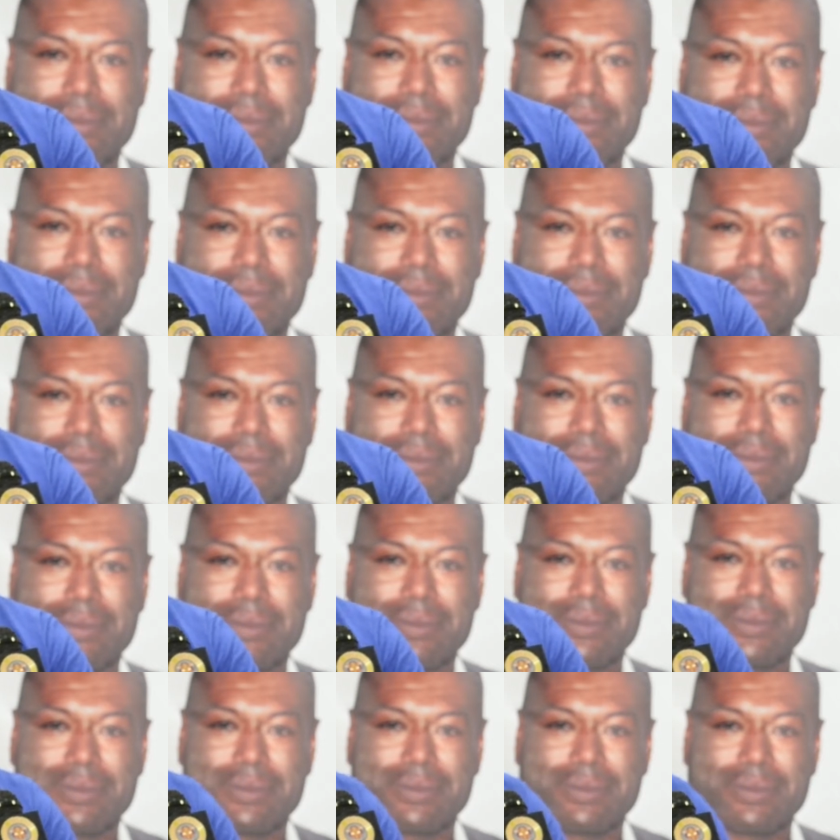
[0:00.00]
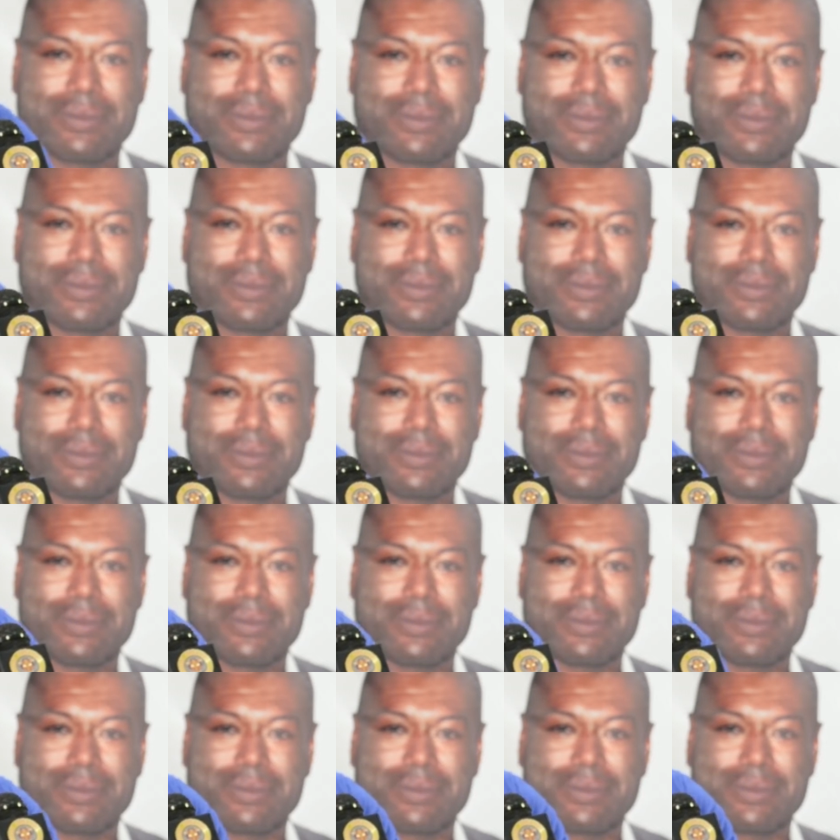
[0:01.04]

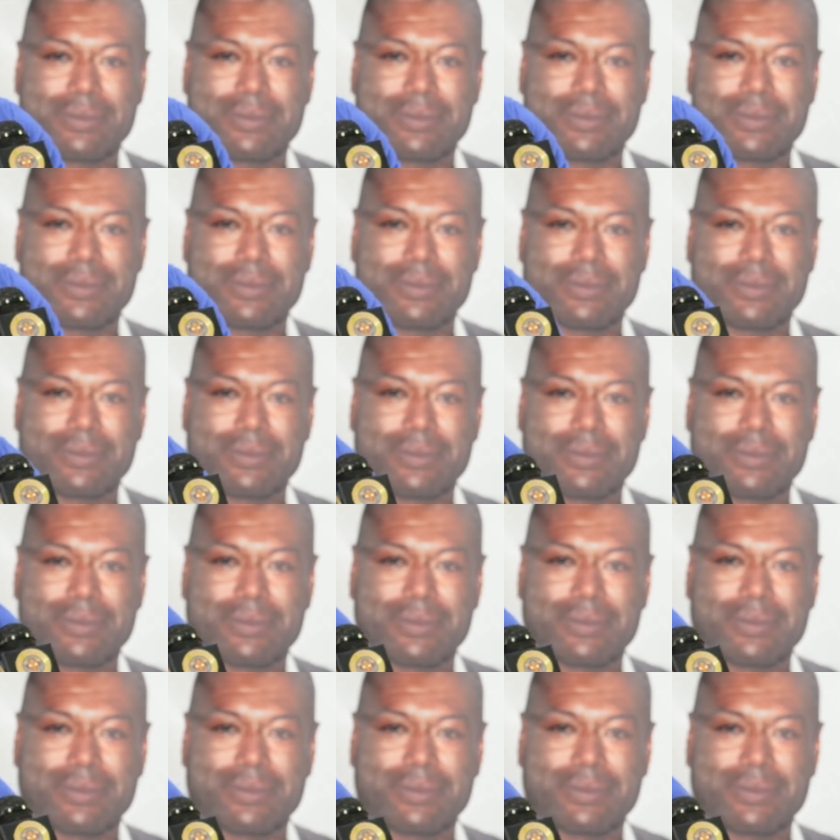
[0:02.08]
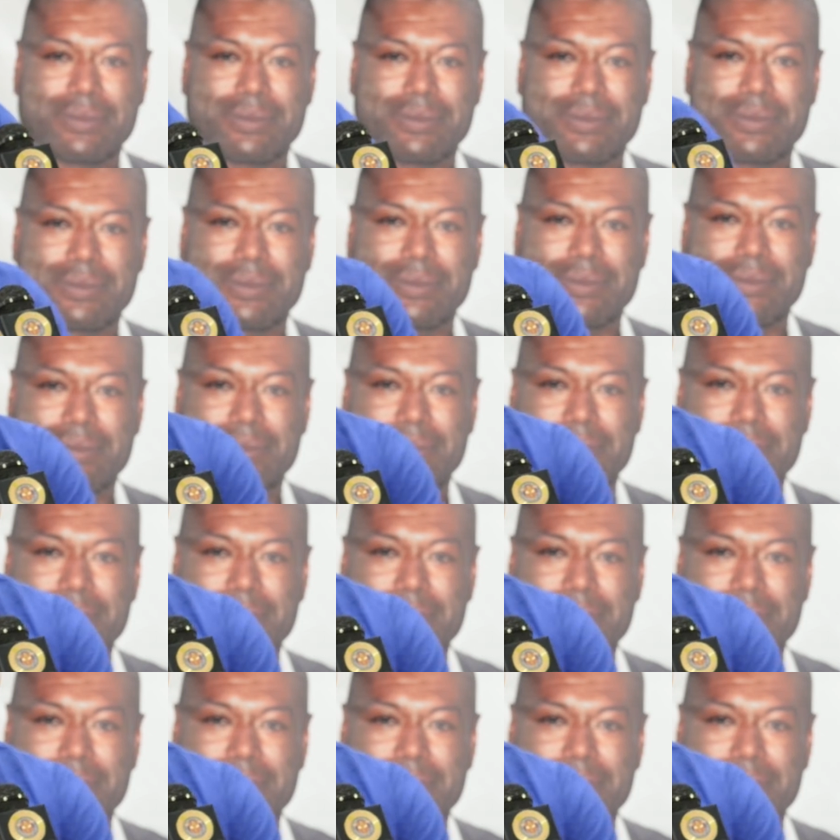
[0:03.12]
[no speech]